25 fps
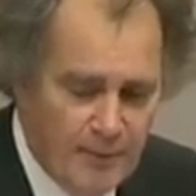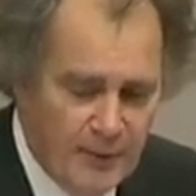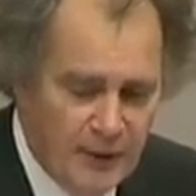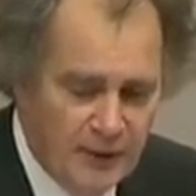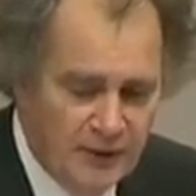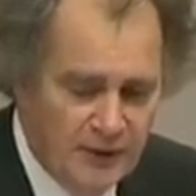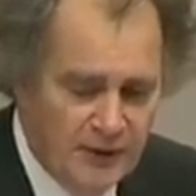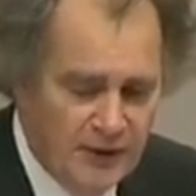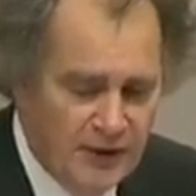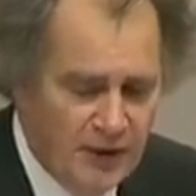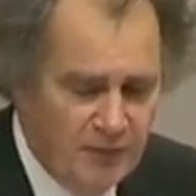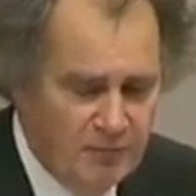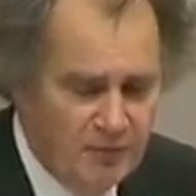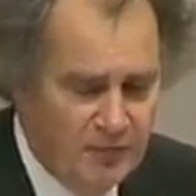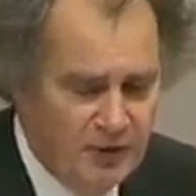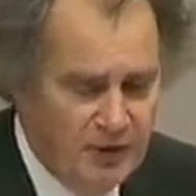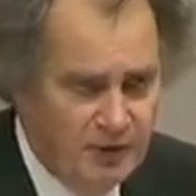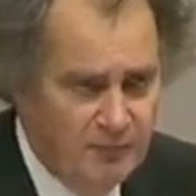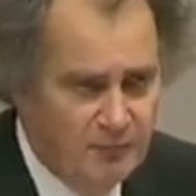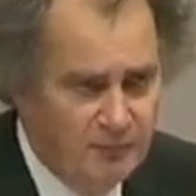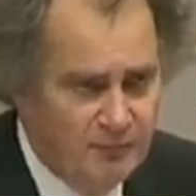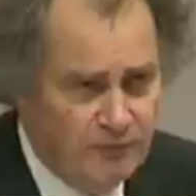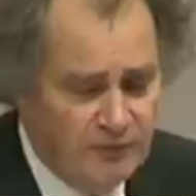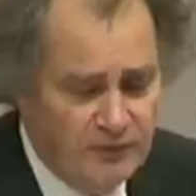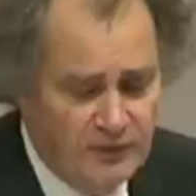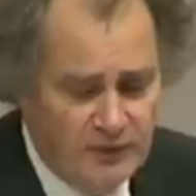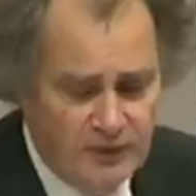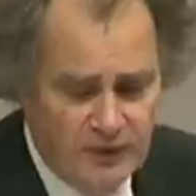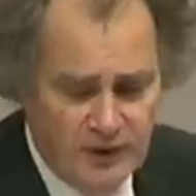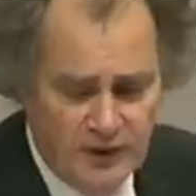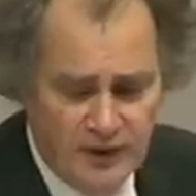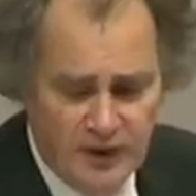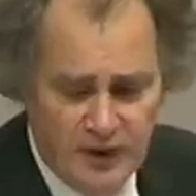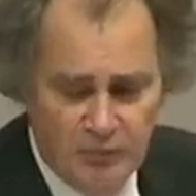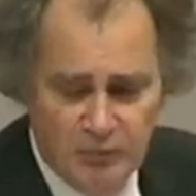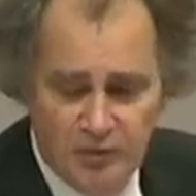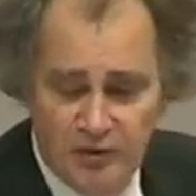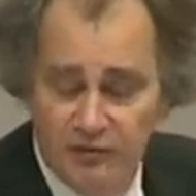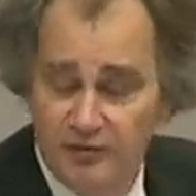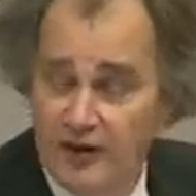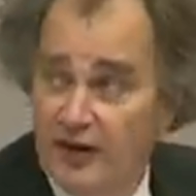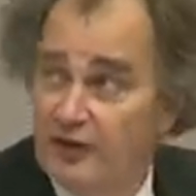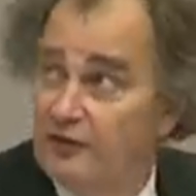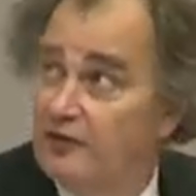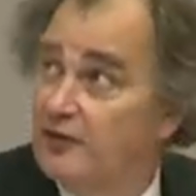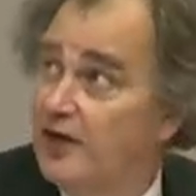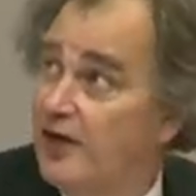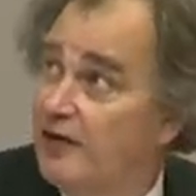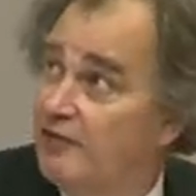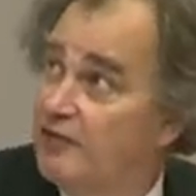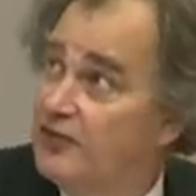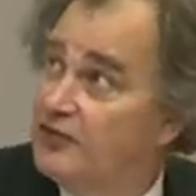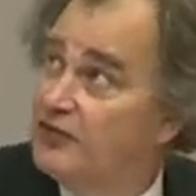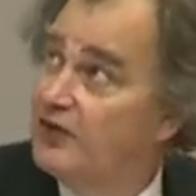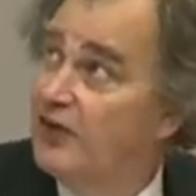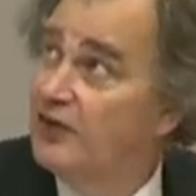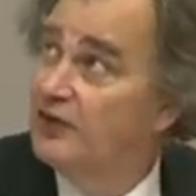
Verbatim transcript: and a number, number of other areas.